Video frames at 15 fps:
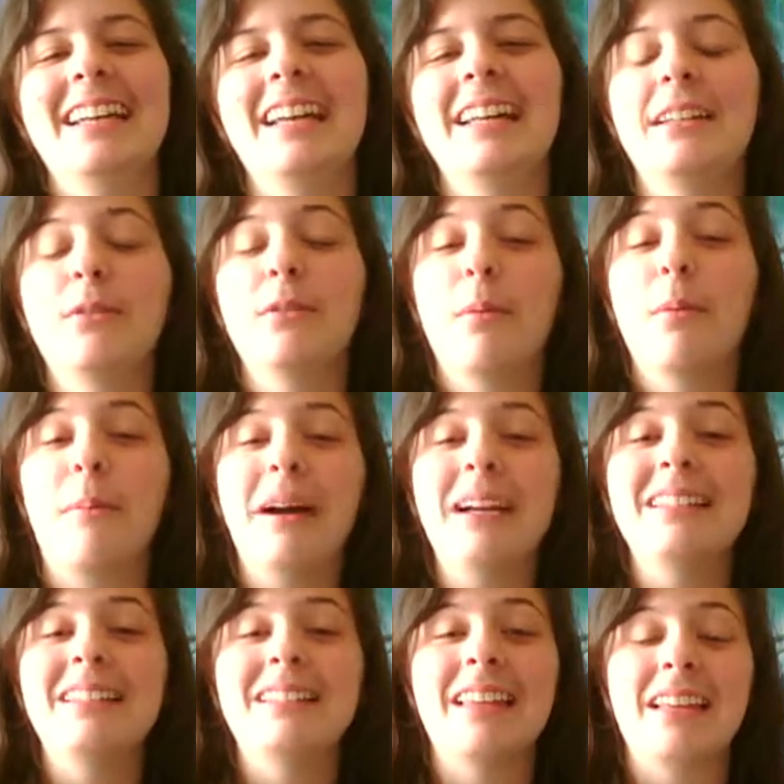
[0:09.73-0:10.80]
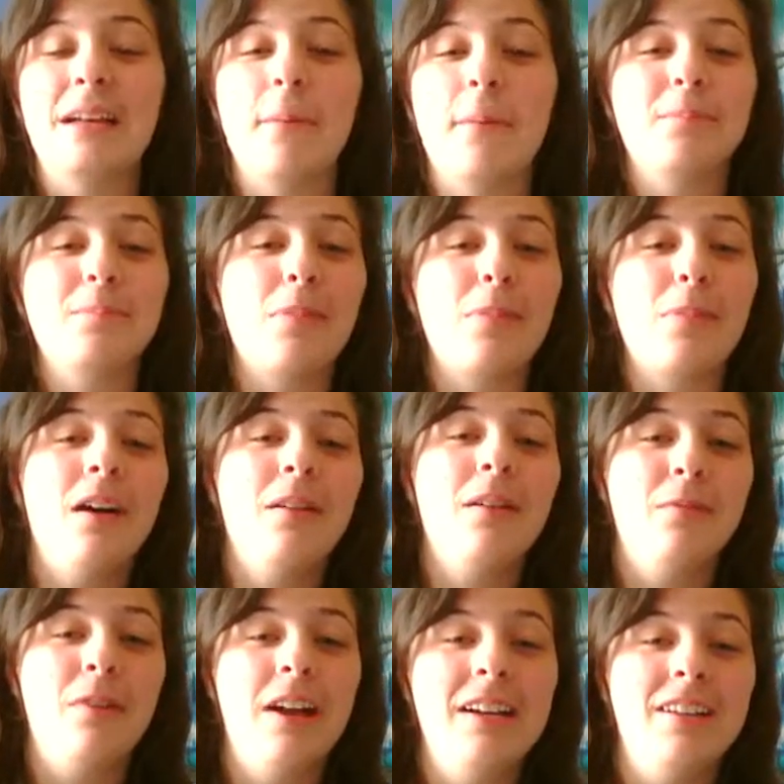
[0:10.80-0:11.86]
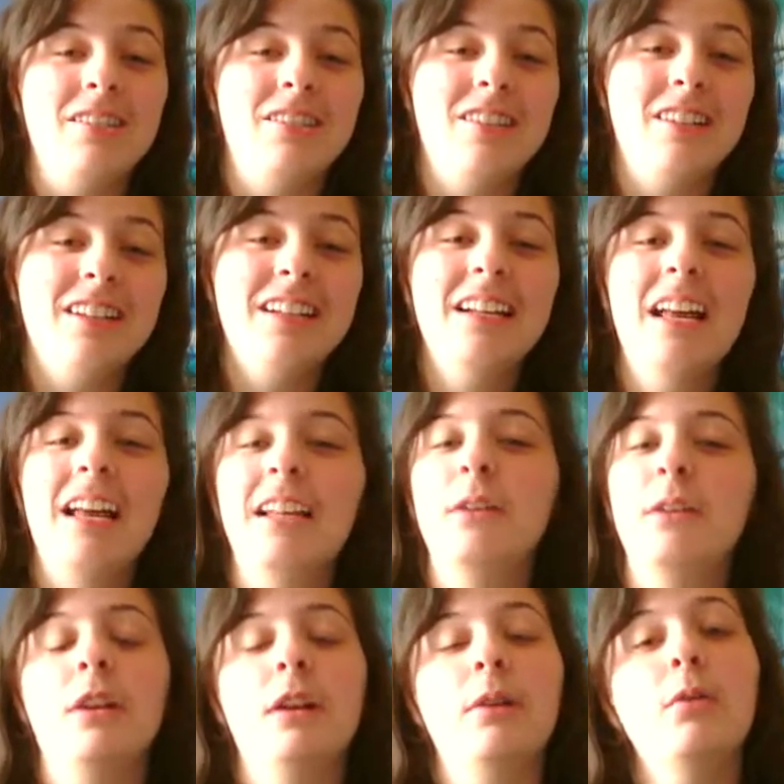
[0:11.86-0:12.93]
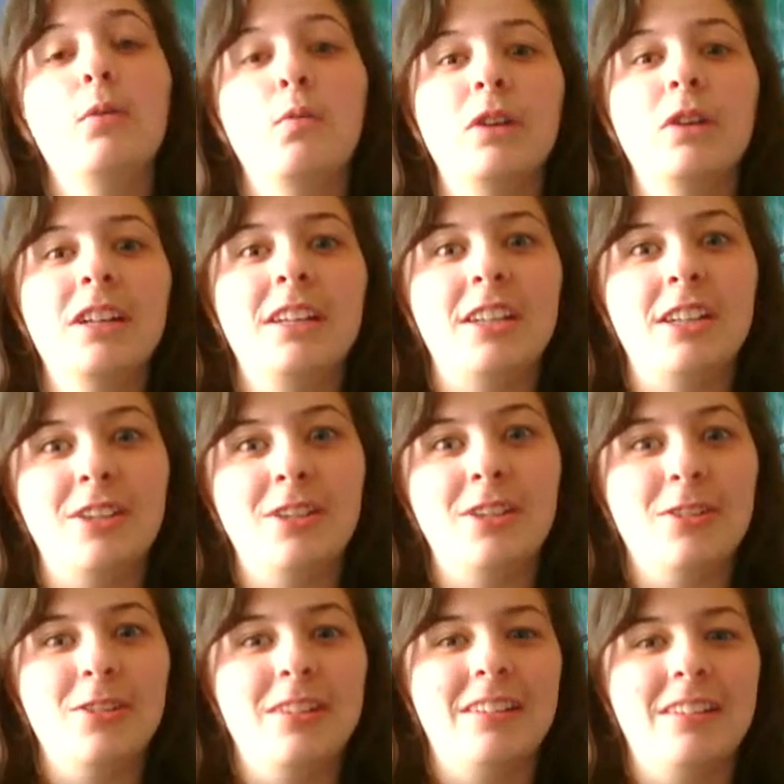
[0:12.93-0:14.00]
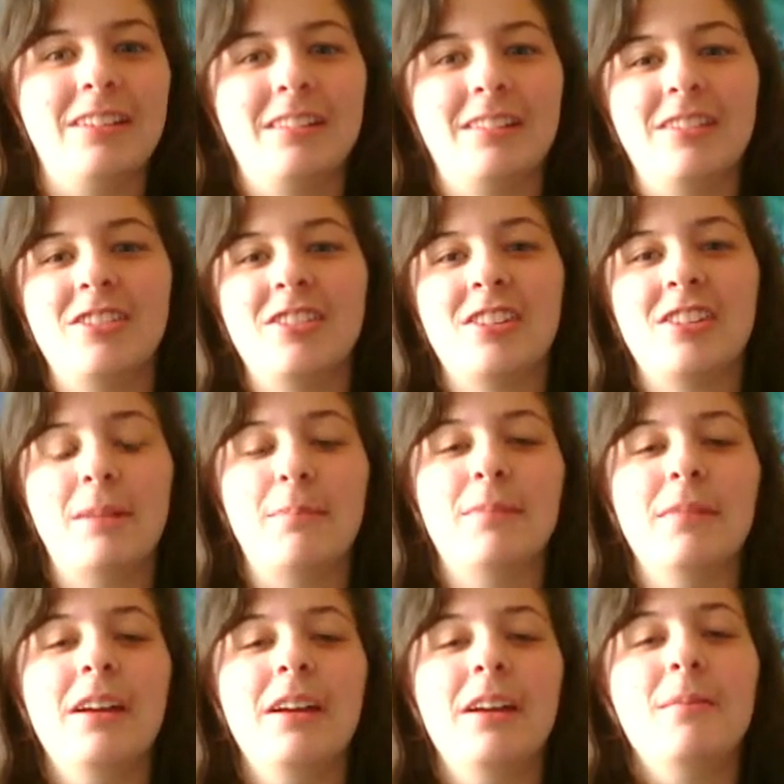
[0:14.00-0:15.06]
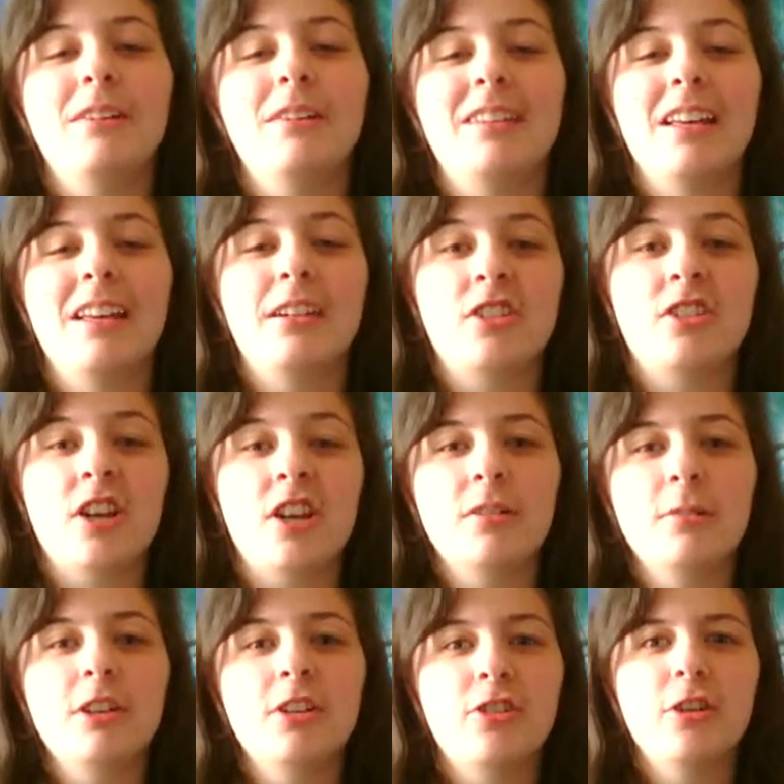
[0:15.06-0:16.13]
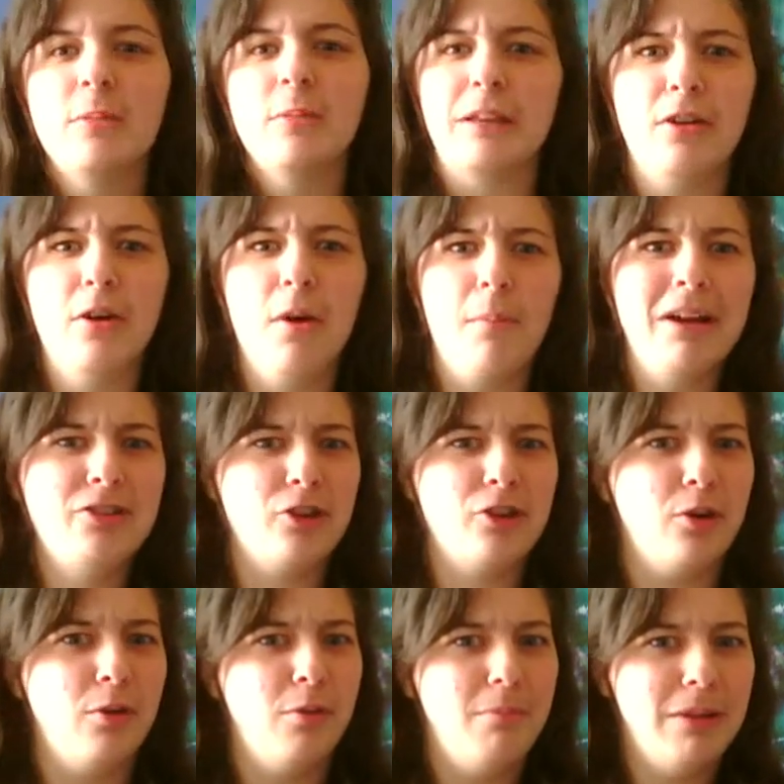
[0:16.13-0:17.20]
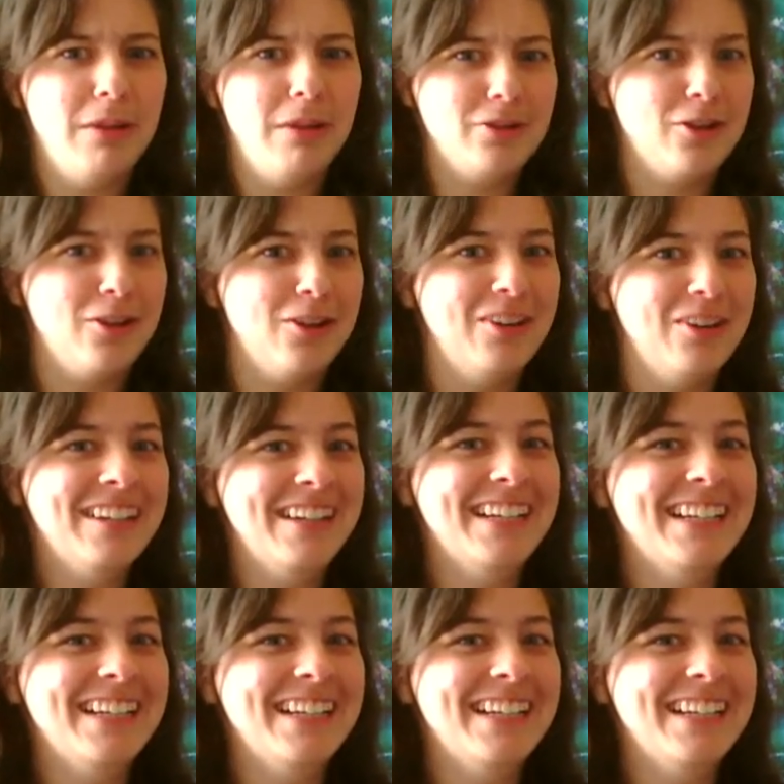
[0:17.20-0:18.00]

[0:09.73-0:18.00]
And there were mice like right under it, and they were really cute. And she's like, Bree's like, share some of your churro. I'm like, no, my churro, my churro.